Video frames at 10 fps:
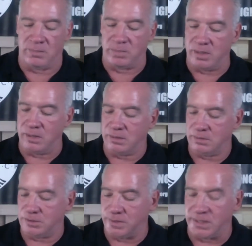brought
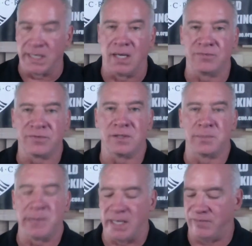to account for his
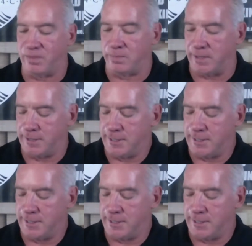behavior. But